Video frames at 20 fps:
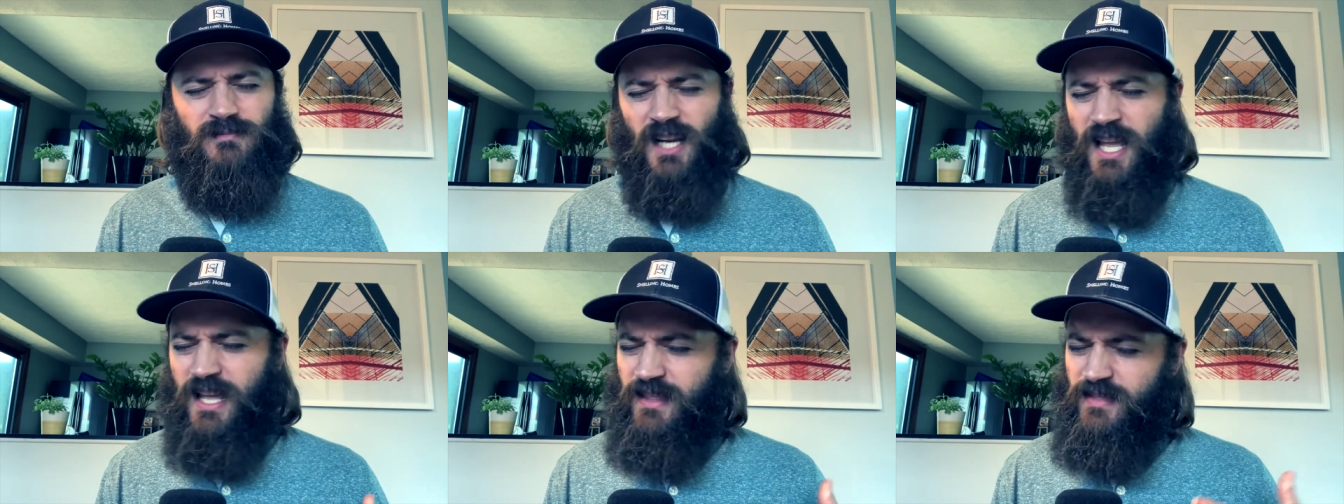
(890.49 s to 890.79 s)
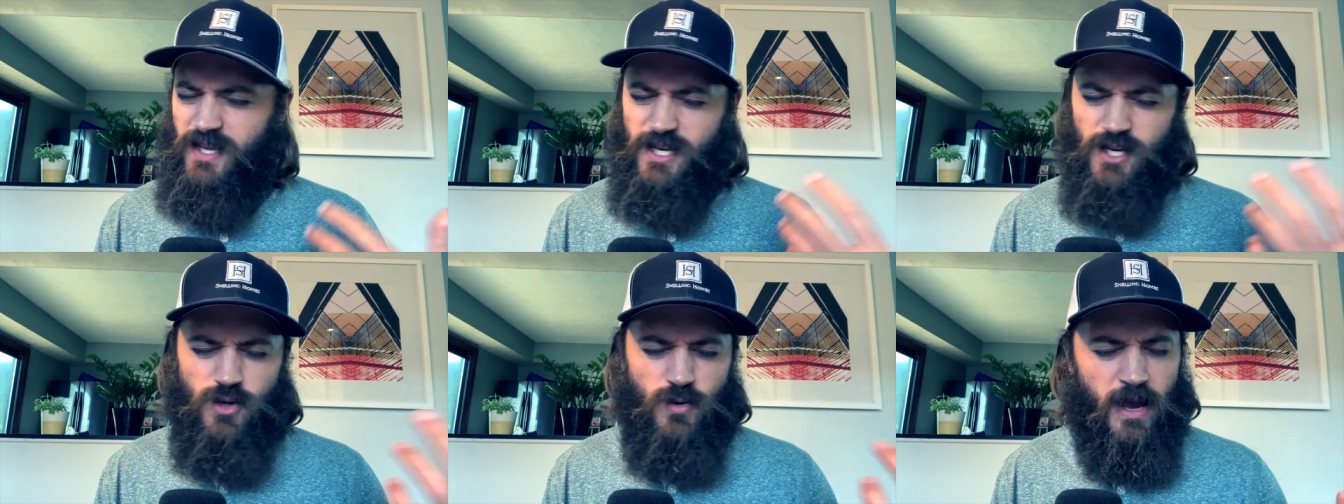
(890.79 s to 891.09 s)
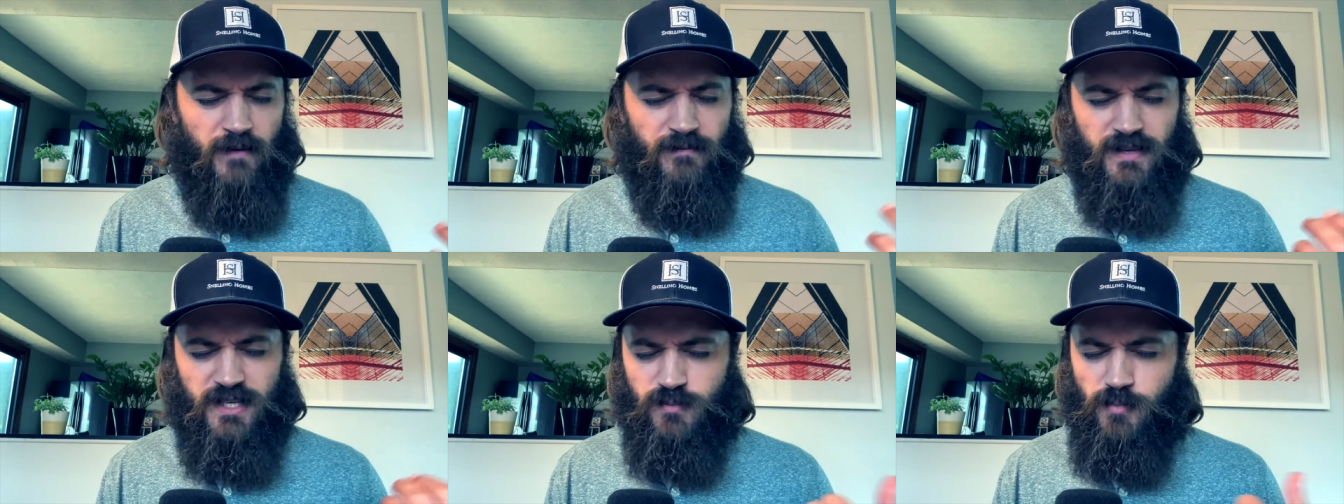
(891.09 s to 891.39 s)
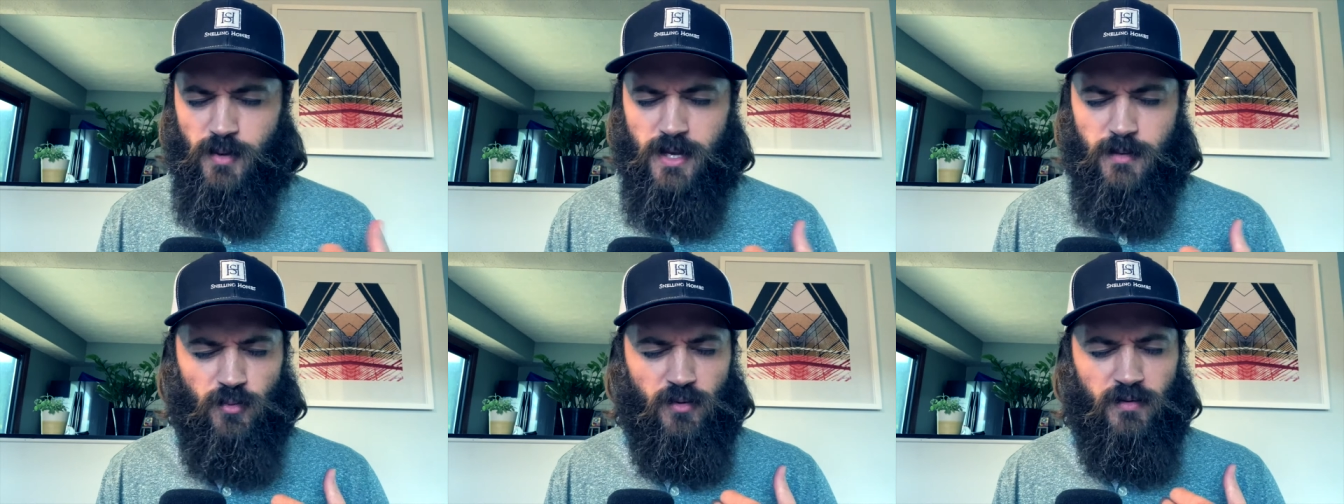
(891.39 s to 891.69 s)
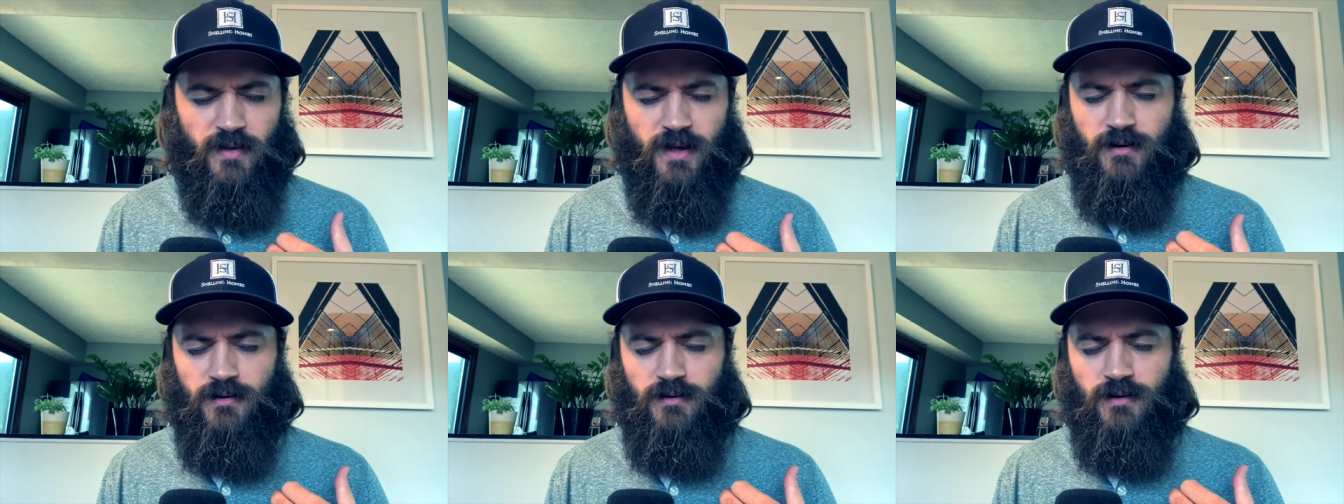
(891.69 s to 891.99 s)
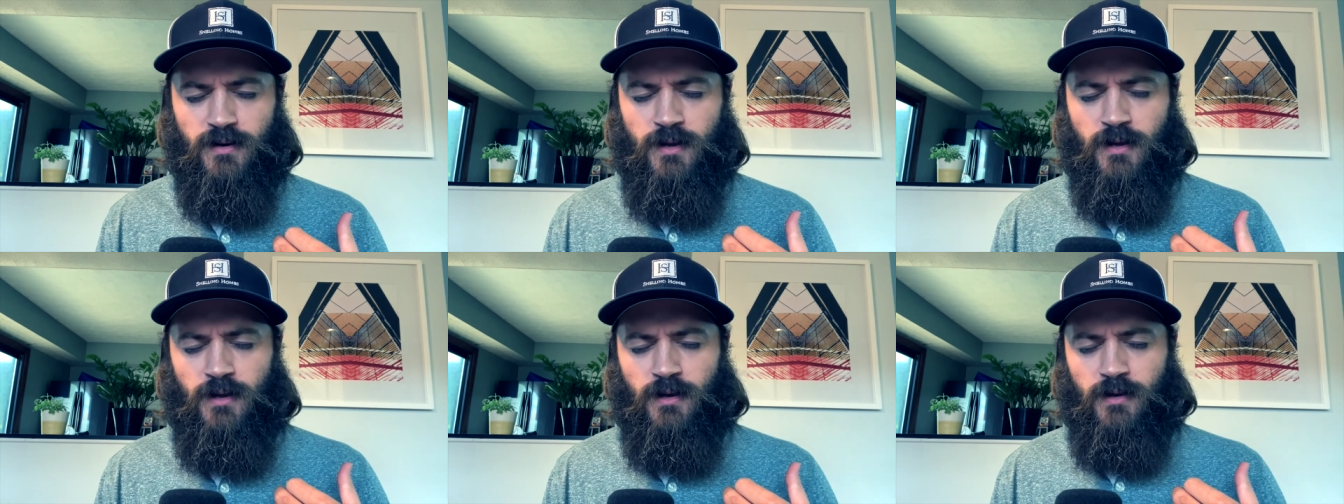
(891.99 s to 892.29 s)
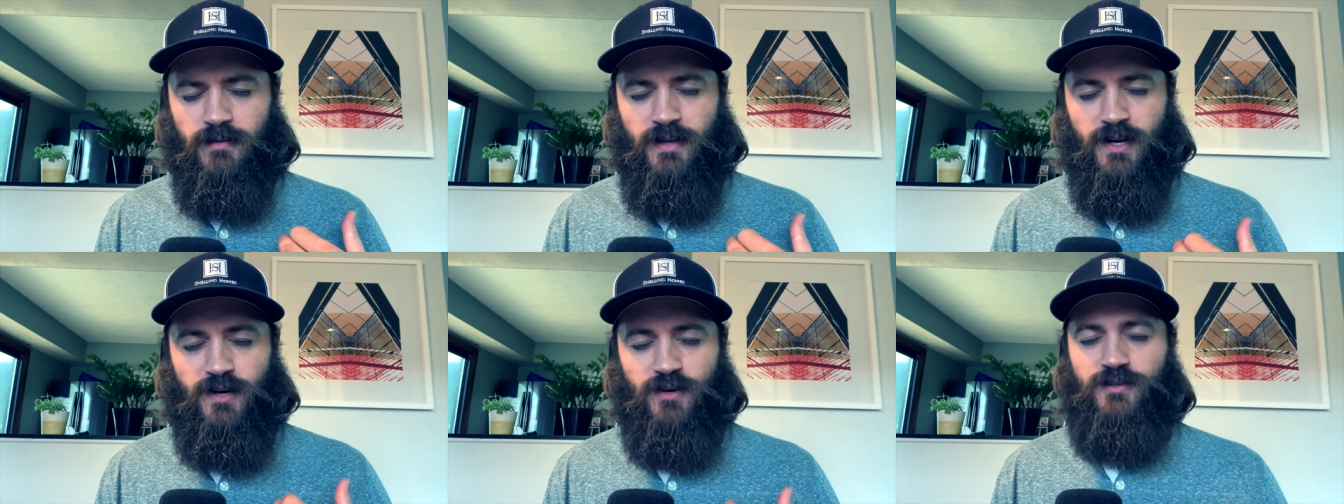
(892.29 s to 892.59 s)
And then you have these people that are
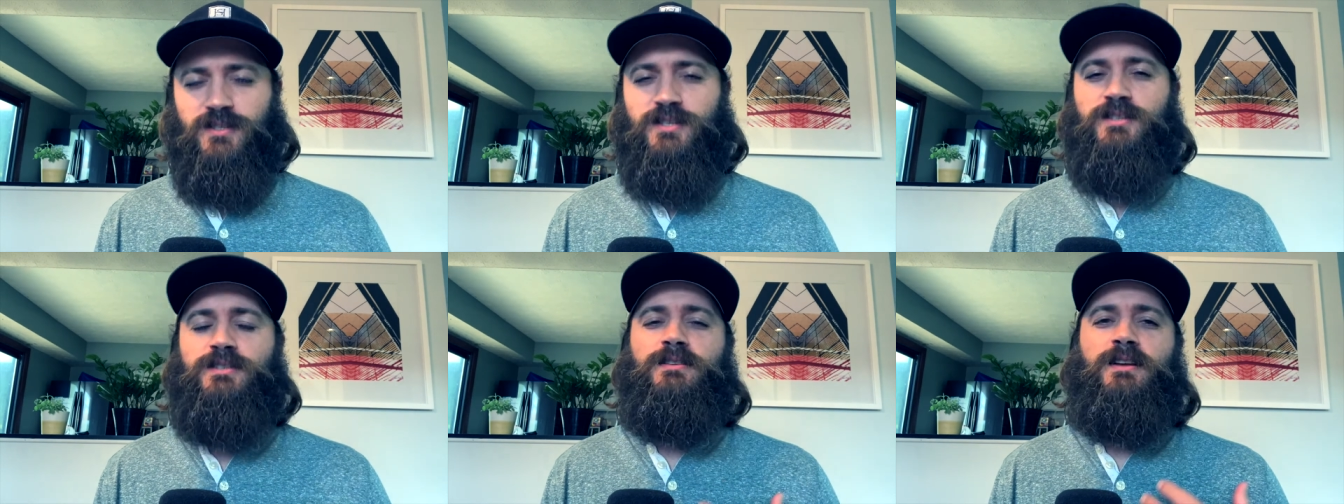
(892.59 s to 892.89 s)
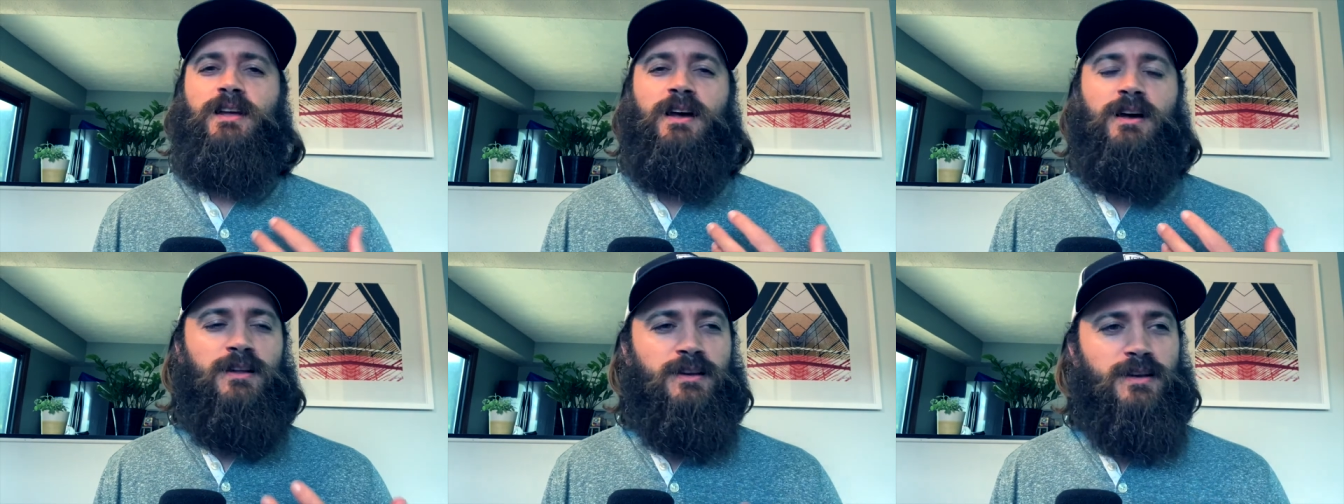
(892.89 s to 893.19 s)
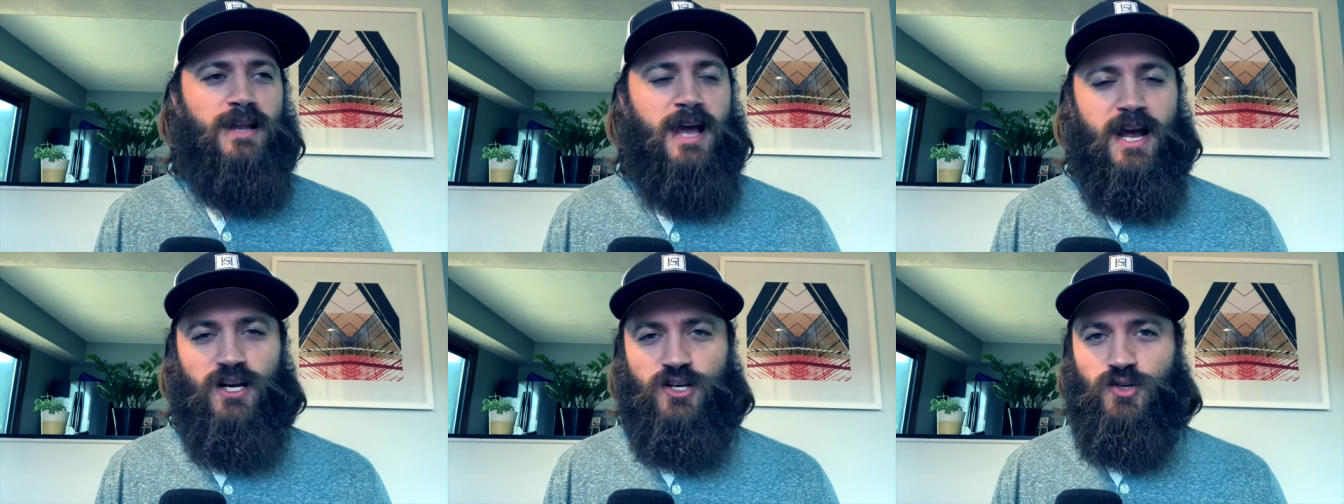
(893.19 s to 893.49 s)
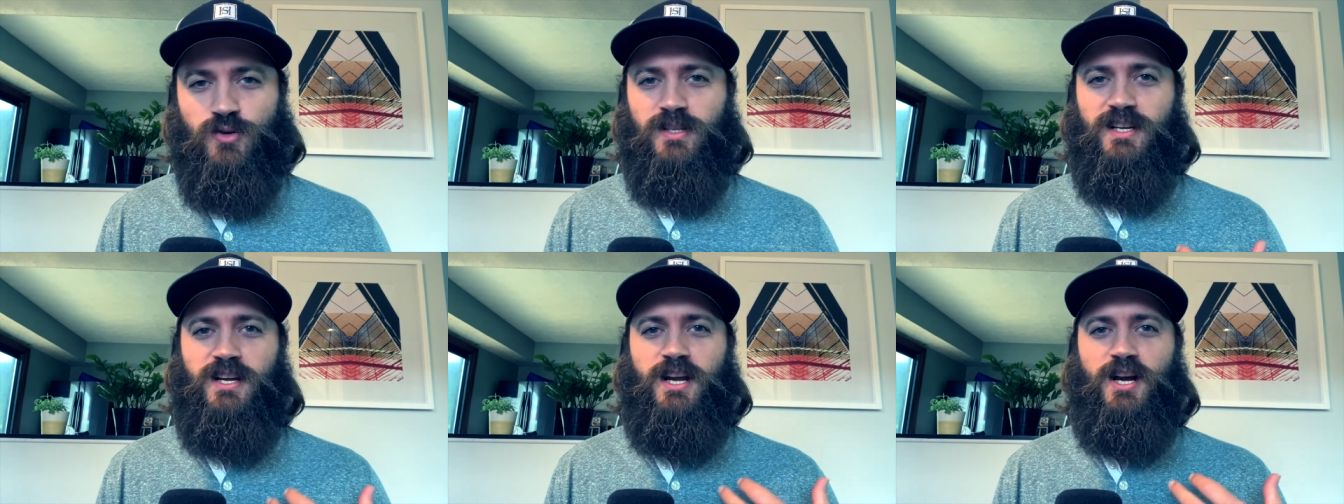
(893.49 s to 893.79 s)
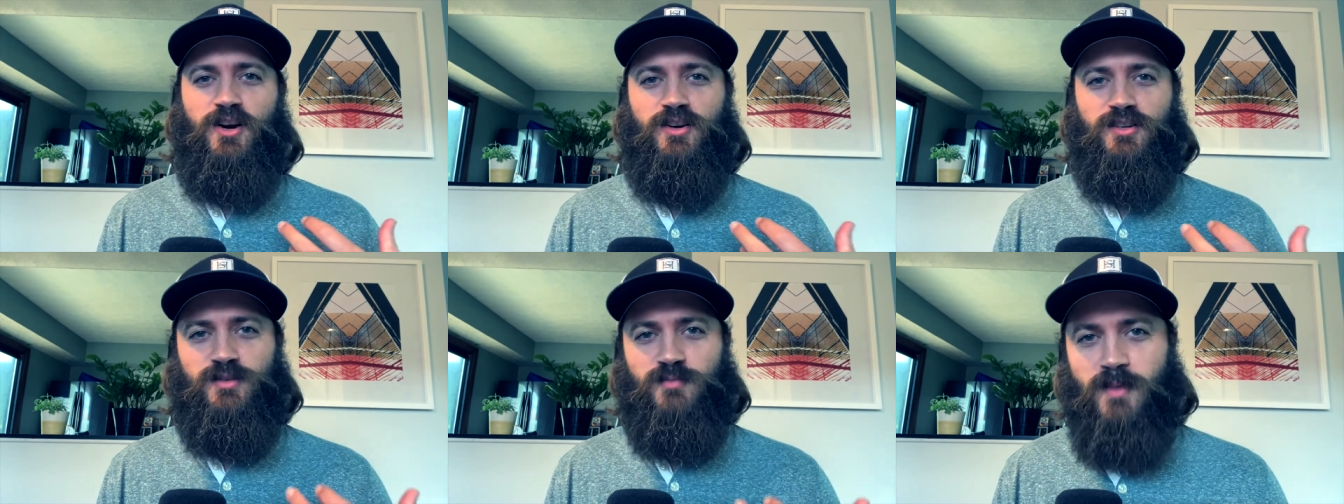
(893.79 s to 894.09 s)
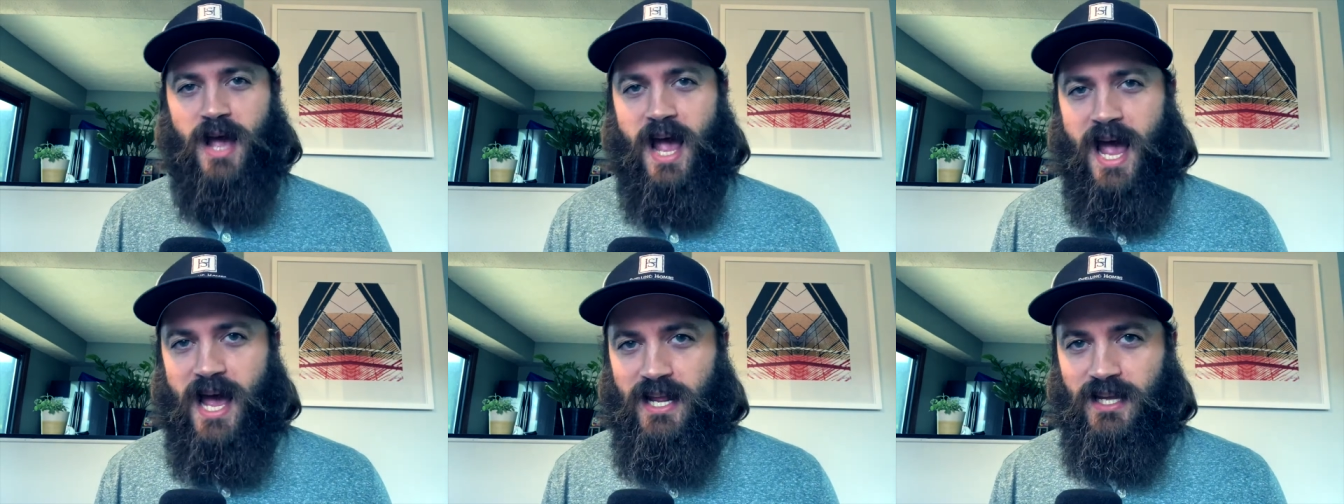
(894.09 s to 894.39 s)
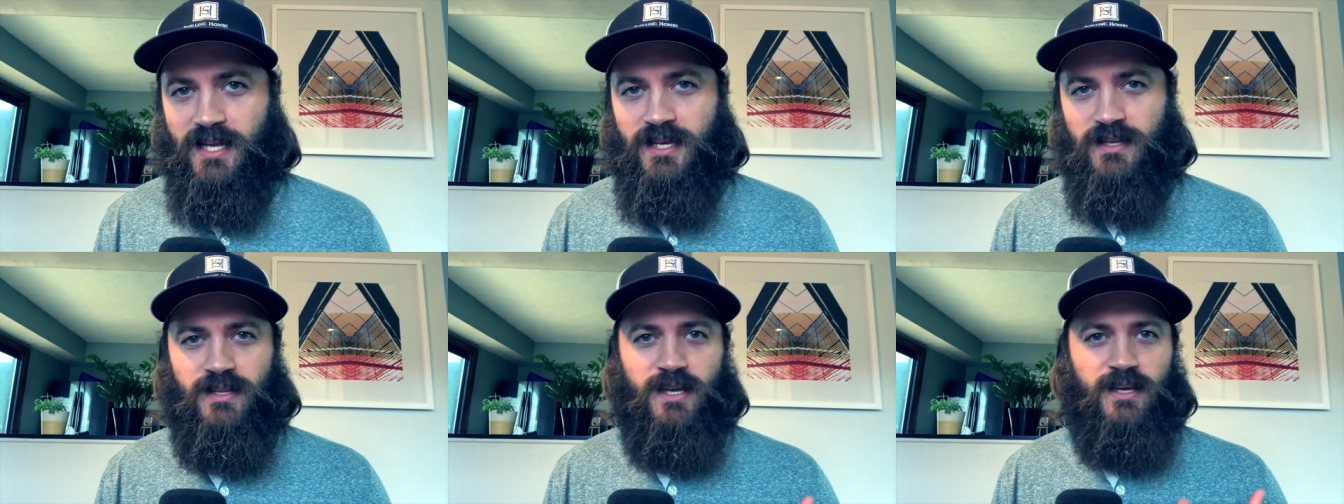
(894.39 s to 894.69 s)
that are just kind of naturally
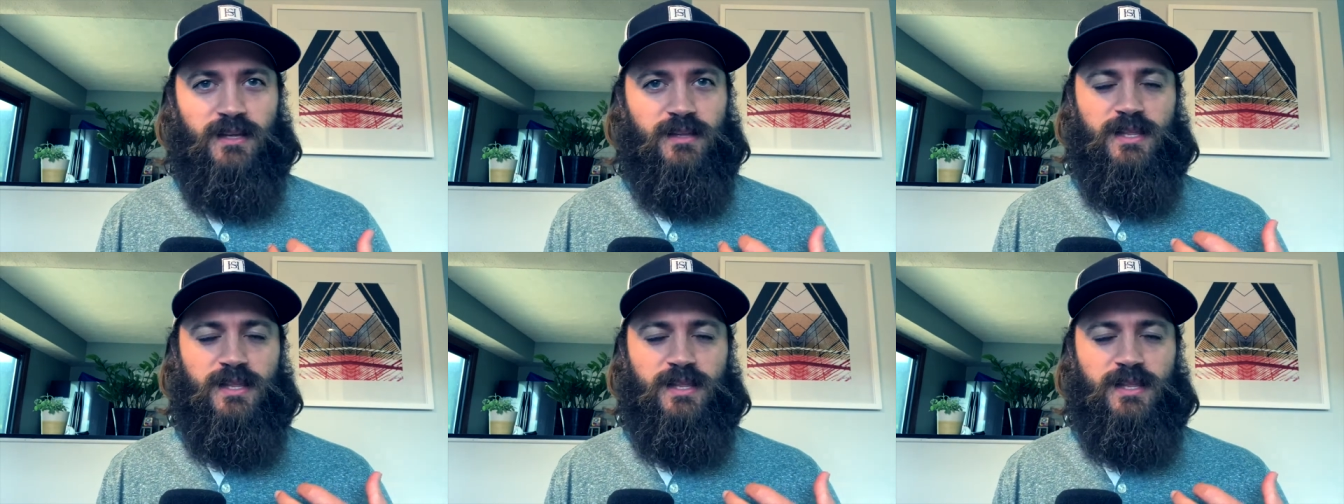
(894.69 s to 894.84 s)
charismatic and they,